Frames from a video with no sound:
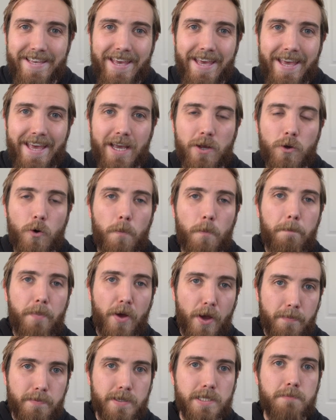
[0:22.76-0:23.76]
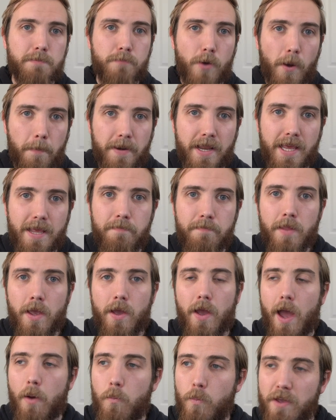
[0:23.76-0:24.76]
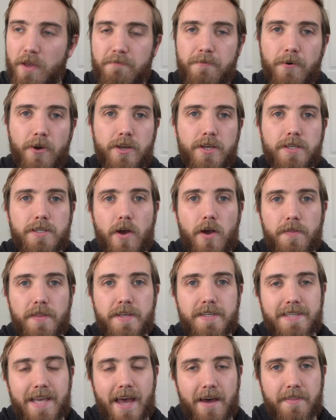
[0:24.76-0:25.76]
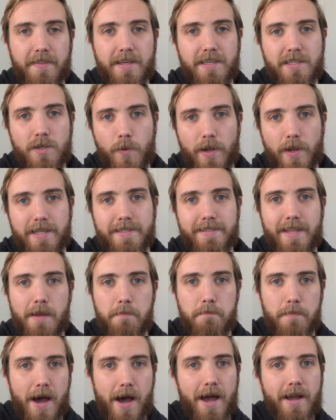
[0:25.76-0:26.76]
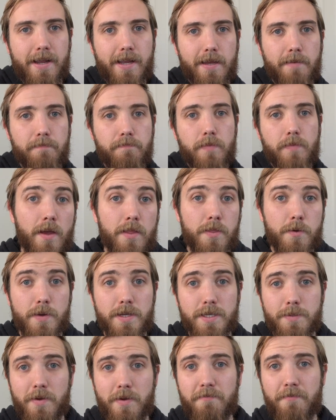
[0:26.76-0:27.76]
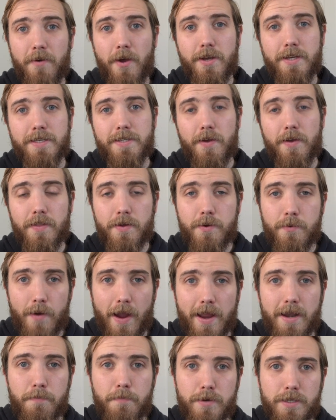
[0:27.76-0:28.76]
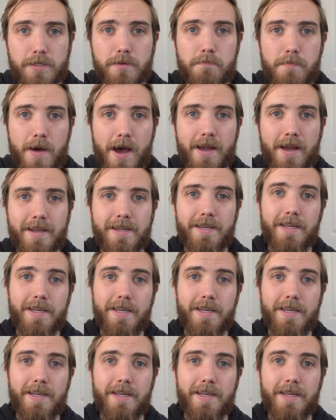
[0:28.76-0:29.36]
here called Purpose Property, and we focus on the Southeast Queensland market. The reason we focus on the Greater Brisbane market